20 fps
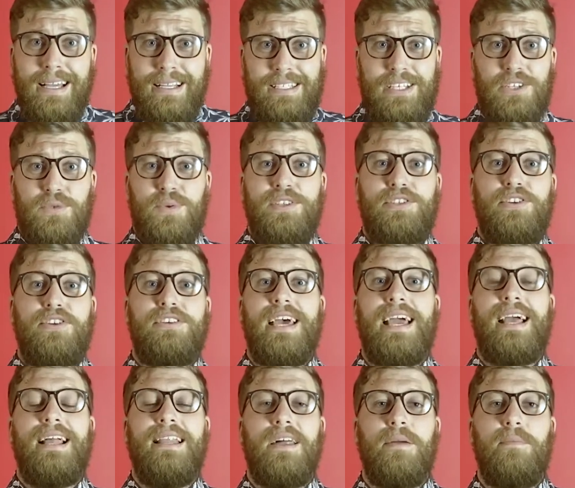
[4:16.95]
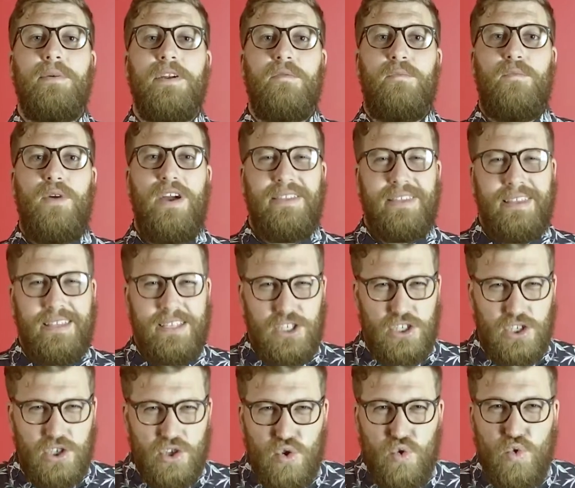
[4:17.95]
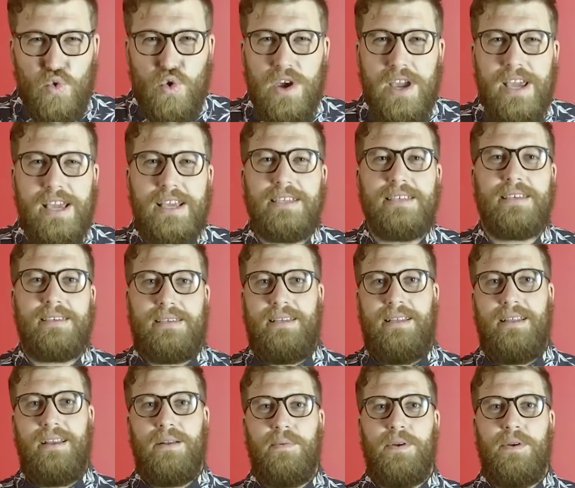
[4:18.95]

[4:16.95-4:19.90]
just wants to take a little bit of breath, it squeezes a little